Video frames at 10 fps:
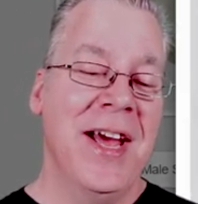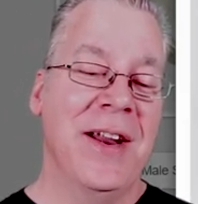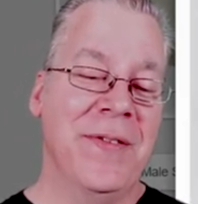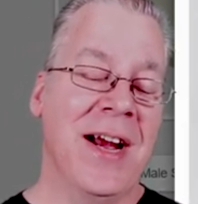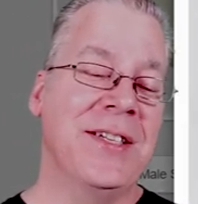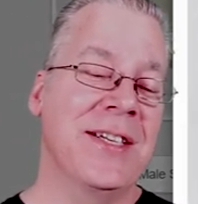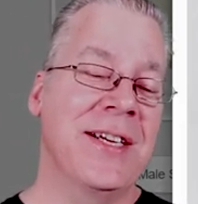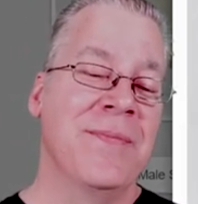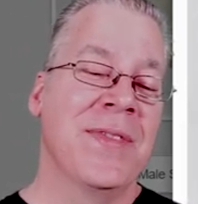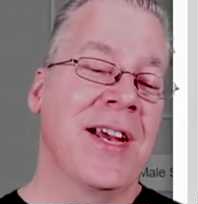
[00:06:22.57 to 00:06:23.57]
And if you
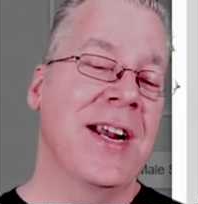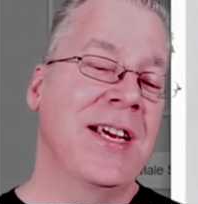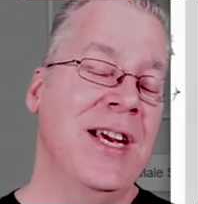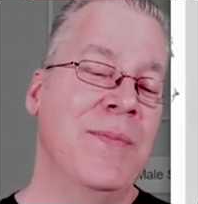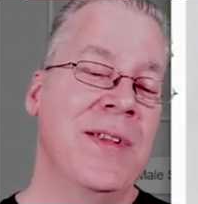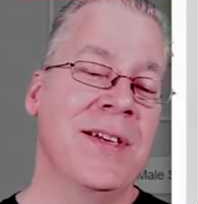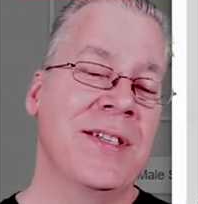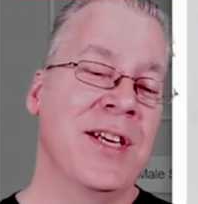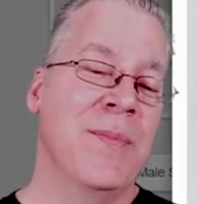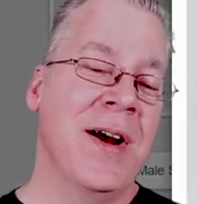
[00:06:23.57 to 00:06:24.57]
actually kind of keep
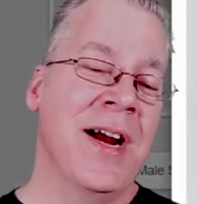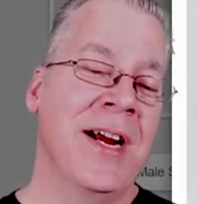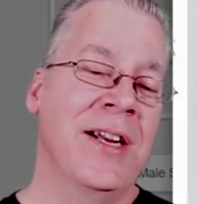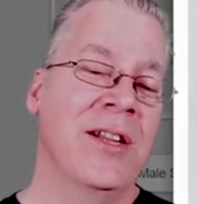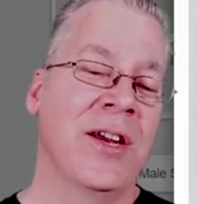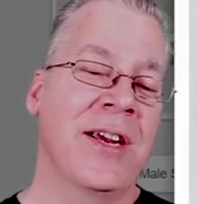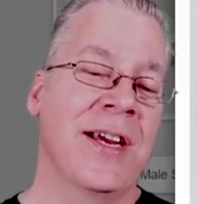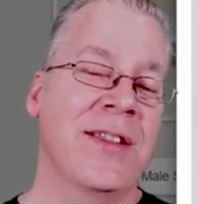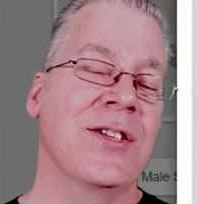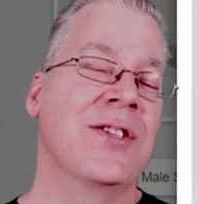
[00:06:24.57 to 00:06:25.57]
this in mind,
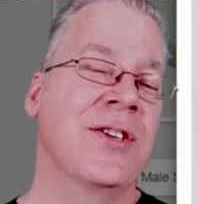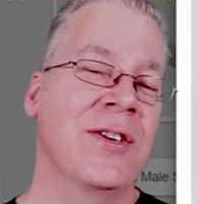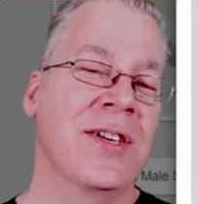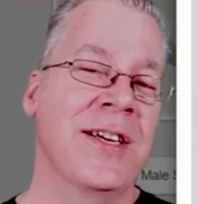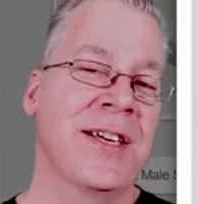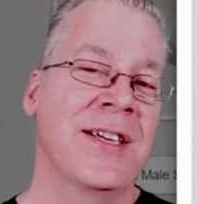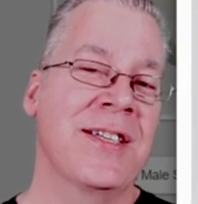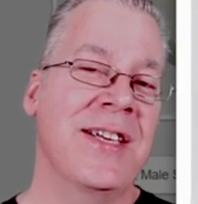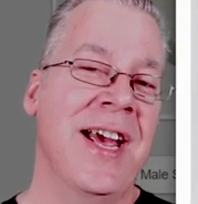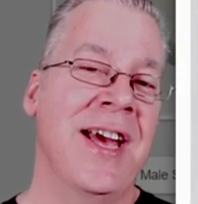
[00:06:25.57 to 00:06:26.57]
looking at the
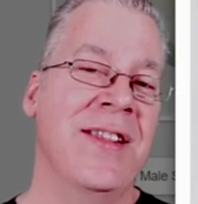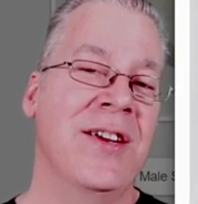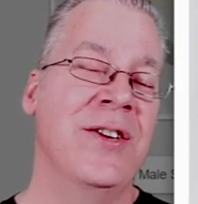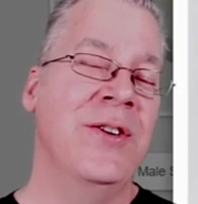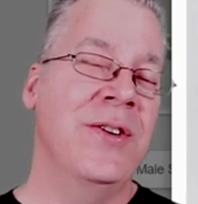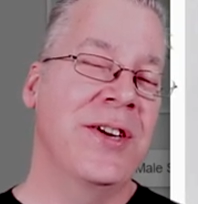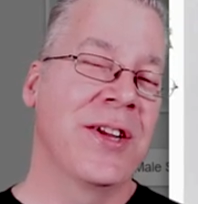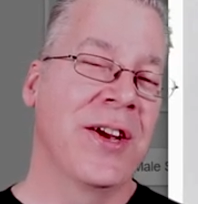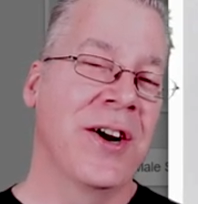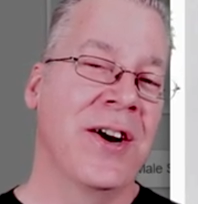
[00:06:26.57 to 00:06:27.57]
Sterlings and the
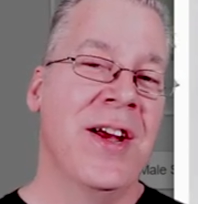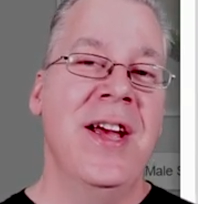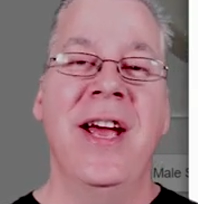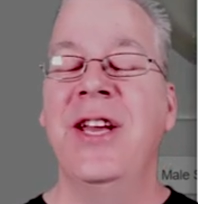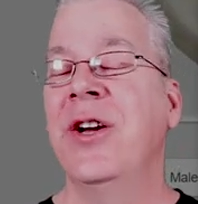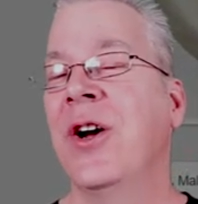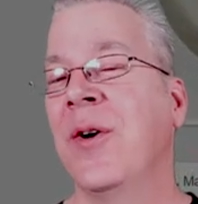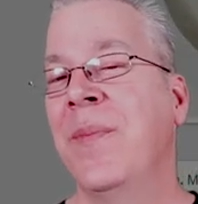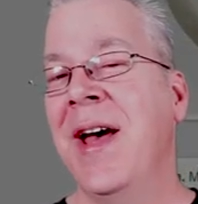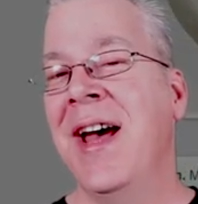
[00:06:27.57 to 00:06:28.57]
nuclear, and you
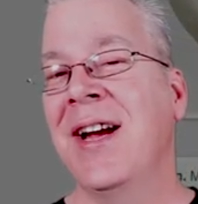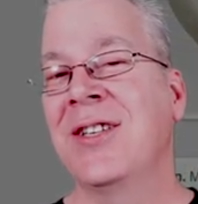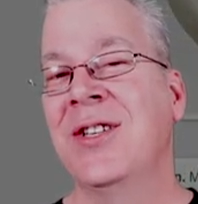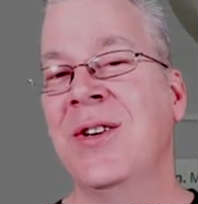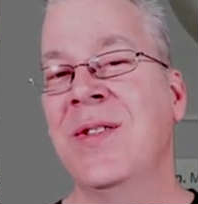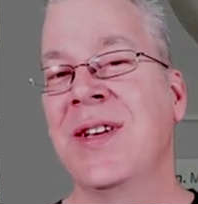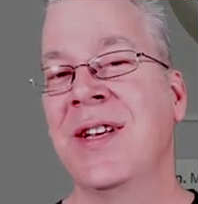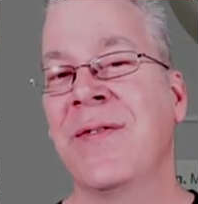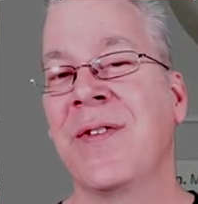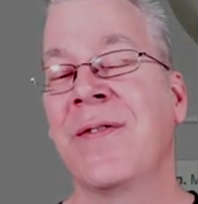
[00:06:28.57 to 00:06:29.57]
go back to the
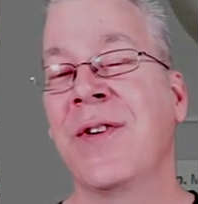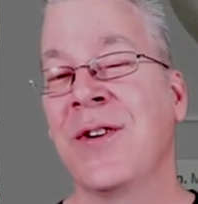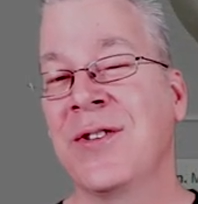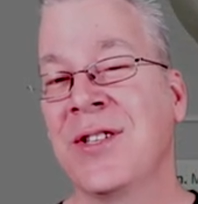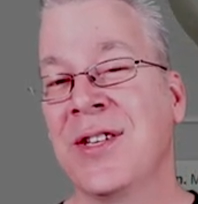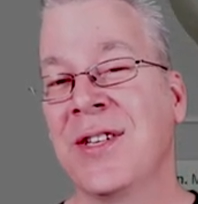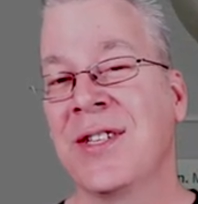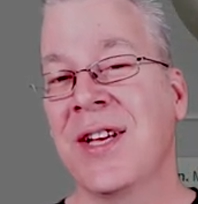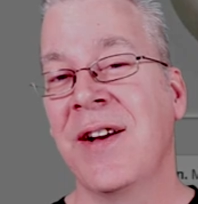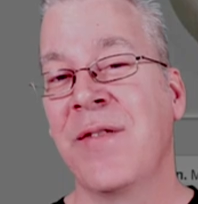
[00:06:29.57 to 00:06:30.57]
different
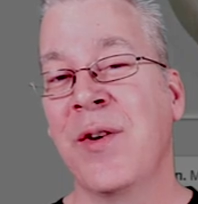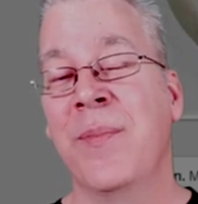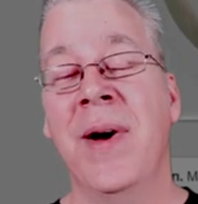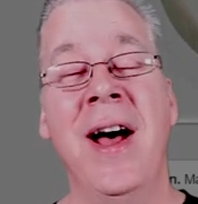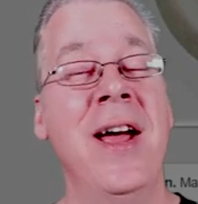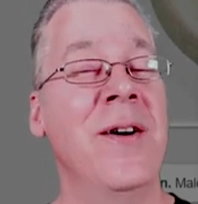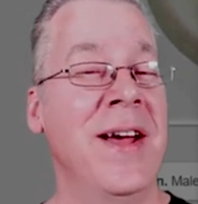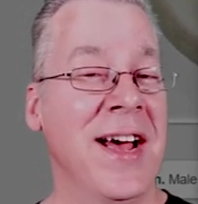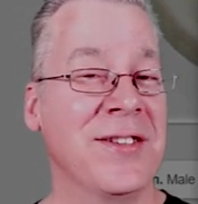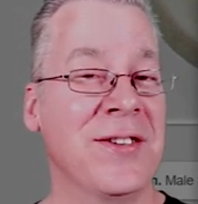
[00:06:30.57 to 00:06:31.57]
versions of the
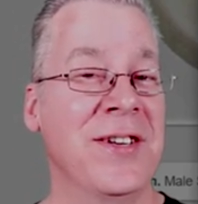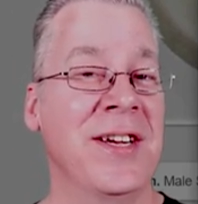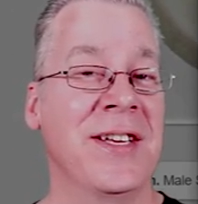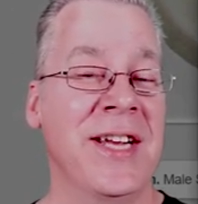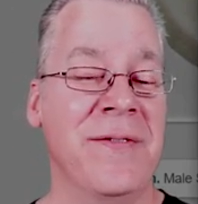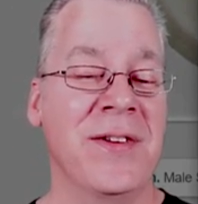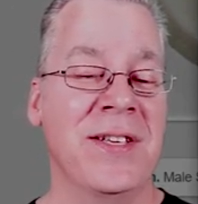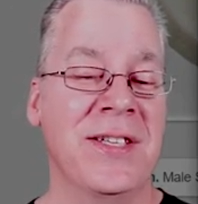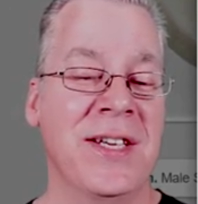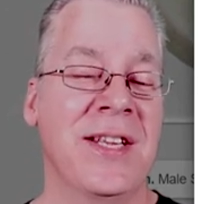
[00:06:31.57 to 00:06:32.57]
Biohazard, you can
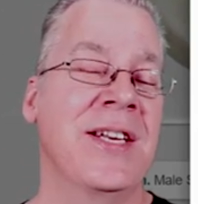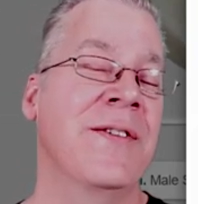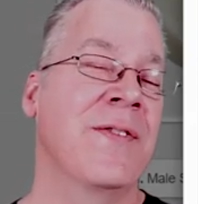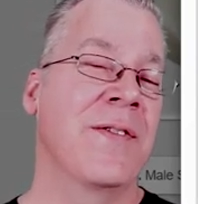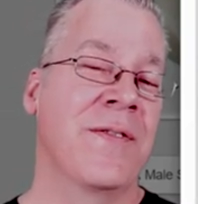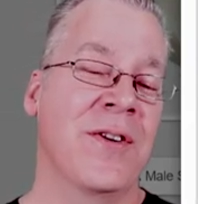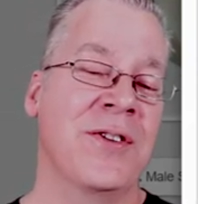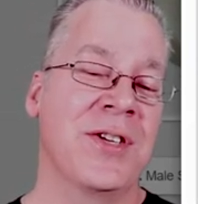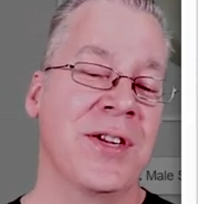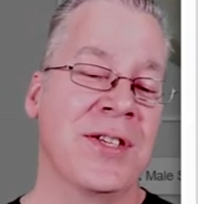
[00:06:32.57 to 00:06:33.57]
definitely see the different
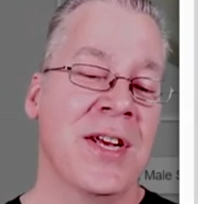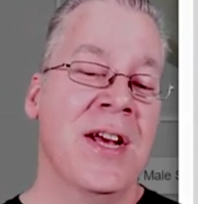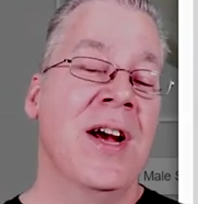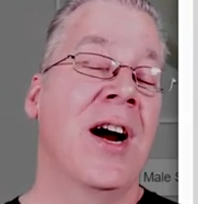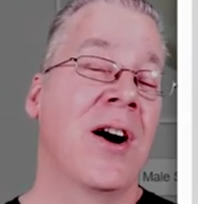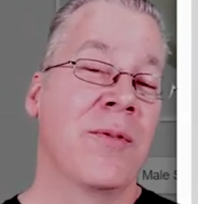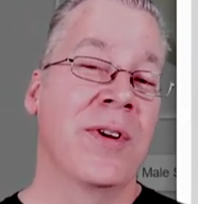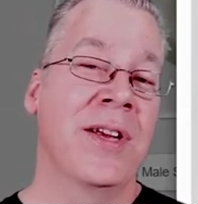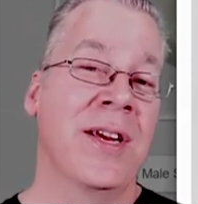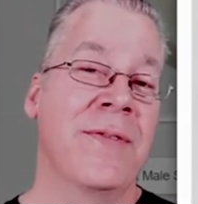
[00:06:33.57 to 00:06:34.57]
versions are
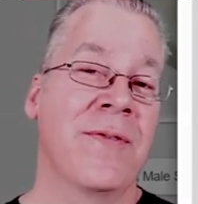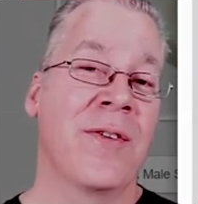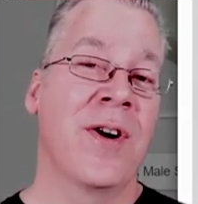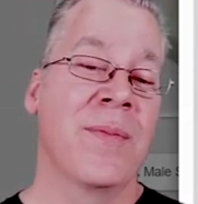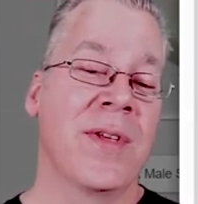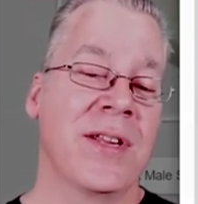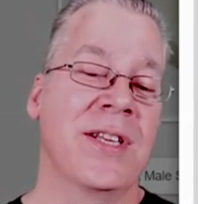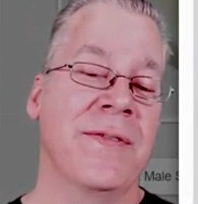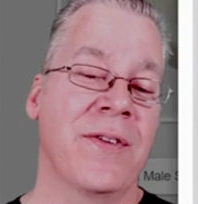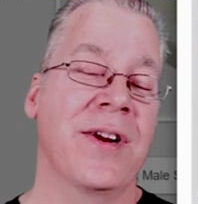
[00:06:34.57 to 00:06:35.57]
really from the
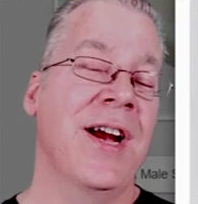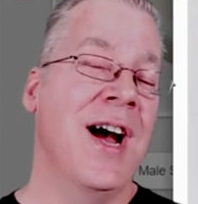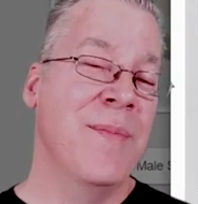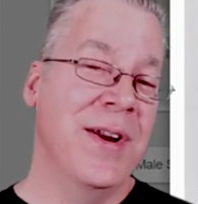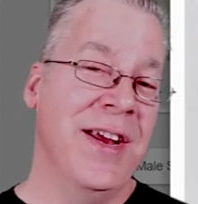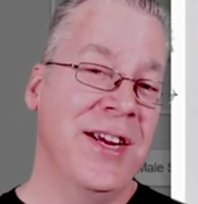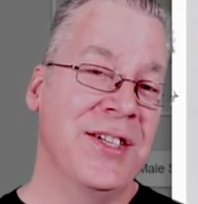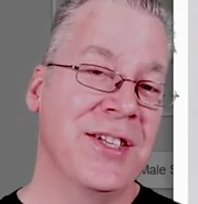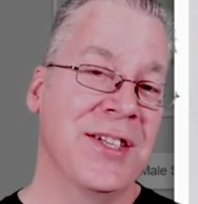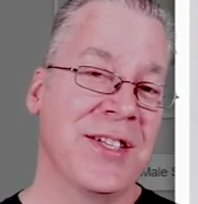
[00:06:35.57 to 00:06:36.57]
different
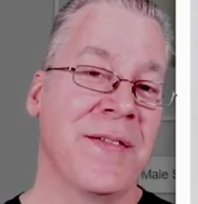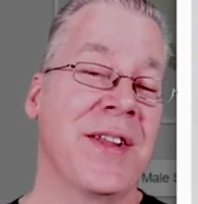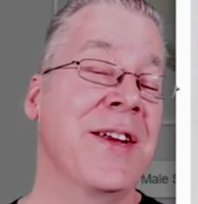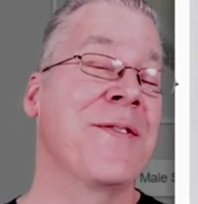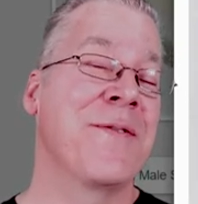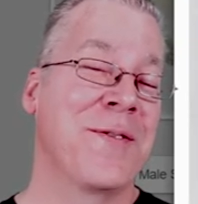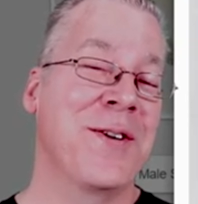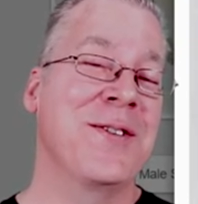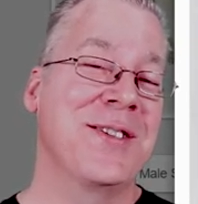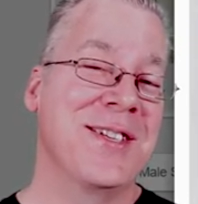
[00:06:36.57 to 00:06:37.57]
combinations of the different
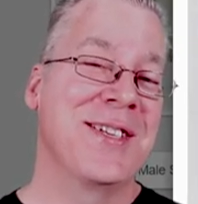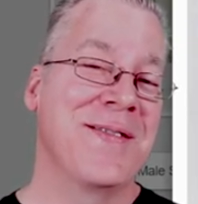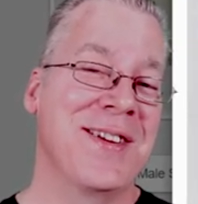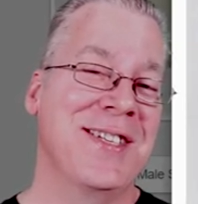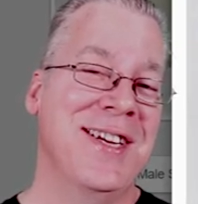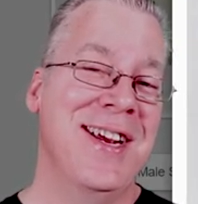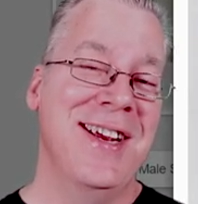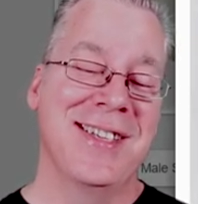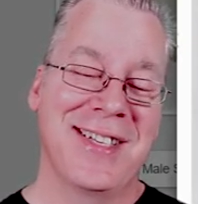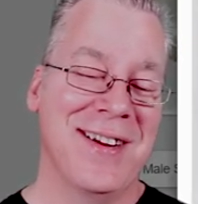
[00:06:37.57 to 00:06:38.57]
versions of the
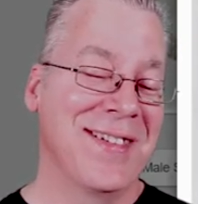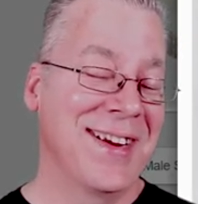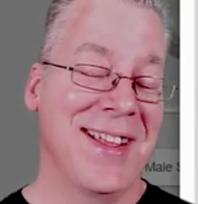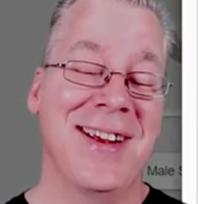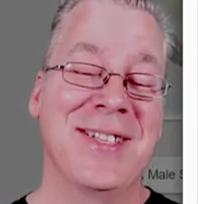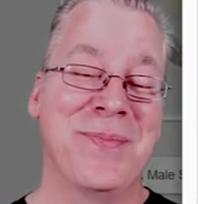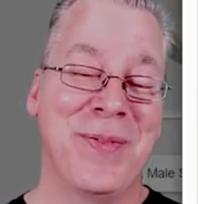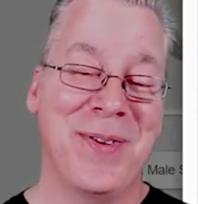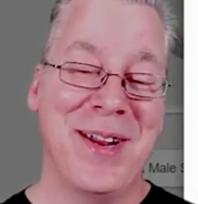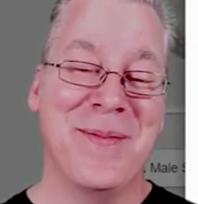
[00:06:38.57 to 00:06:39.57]
genes come together. It's
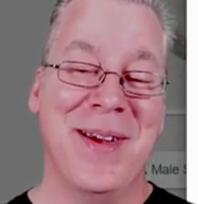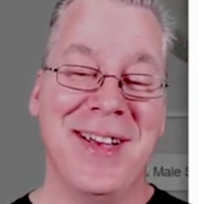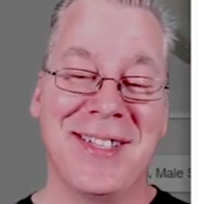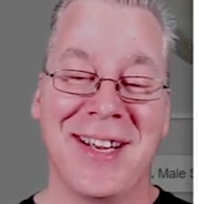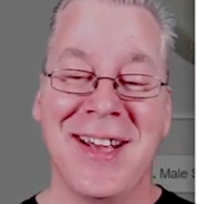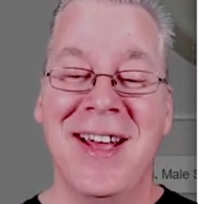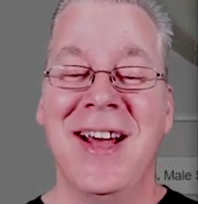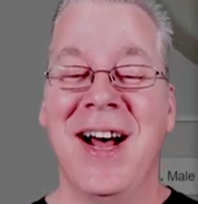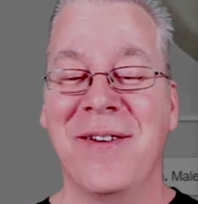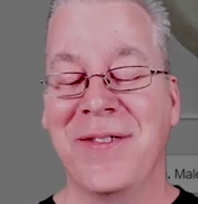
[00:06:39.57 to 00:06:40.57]
pretty amazing
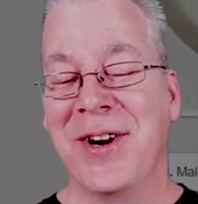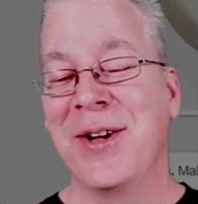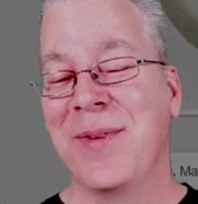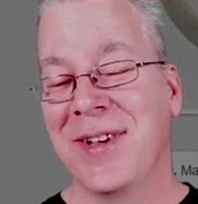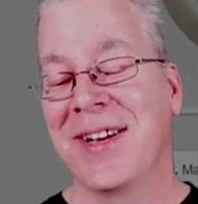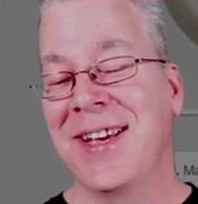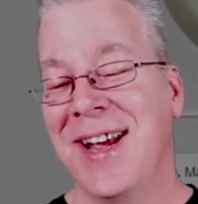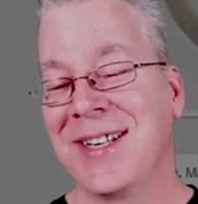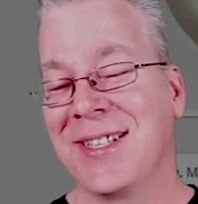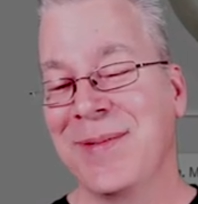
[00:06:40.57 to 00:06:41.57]
how variable it can
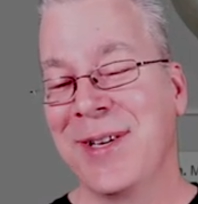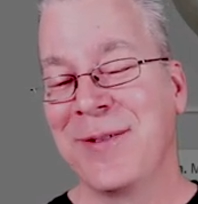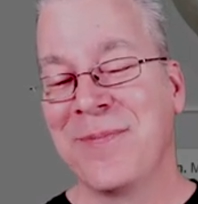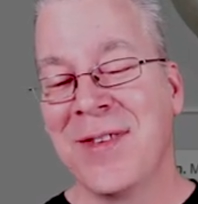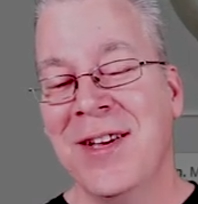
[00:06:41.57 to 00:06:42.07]
actually be.